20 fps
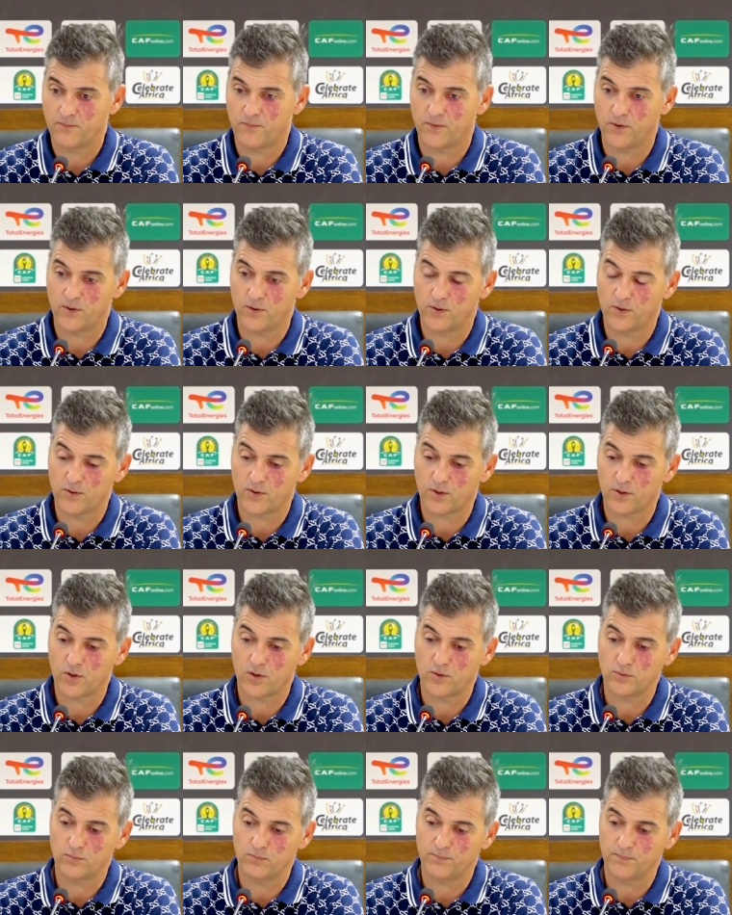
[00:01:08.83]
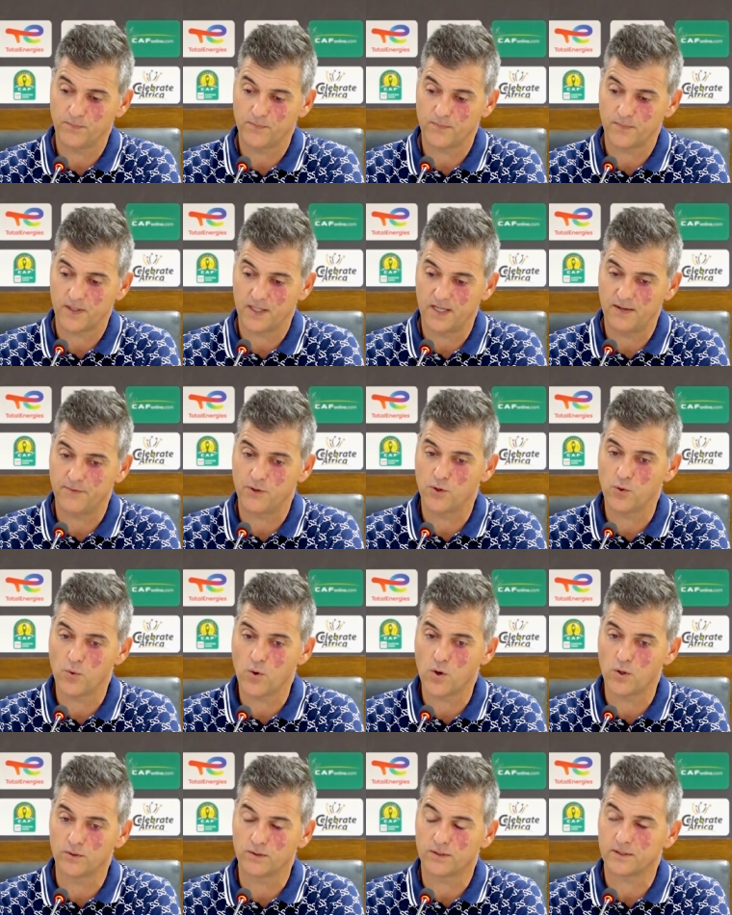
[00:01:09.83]
for if you
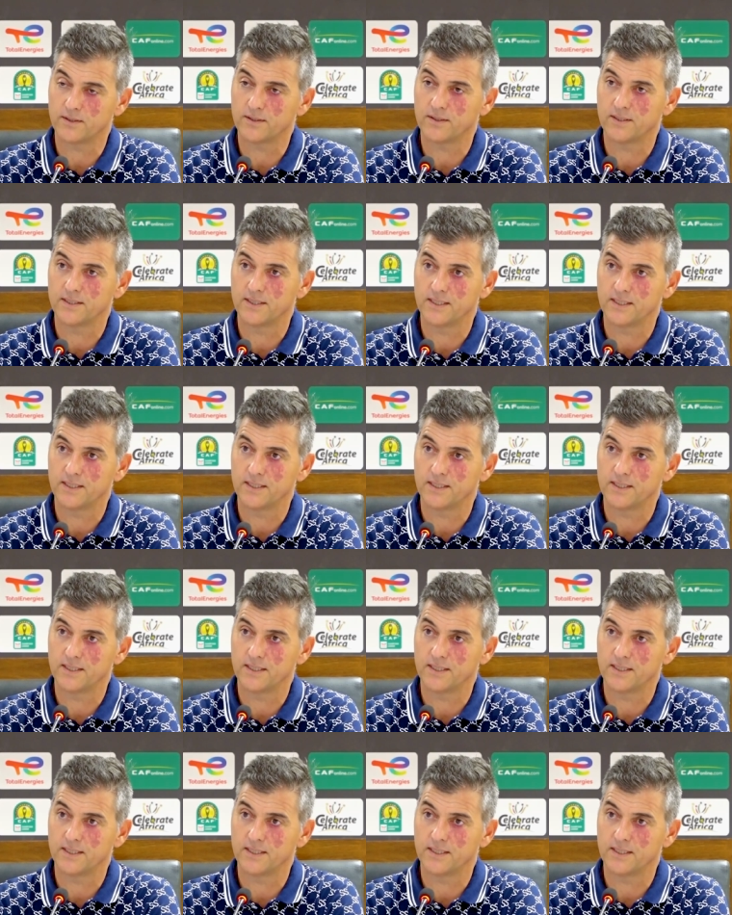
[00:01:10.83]
want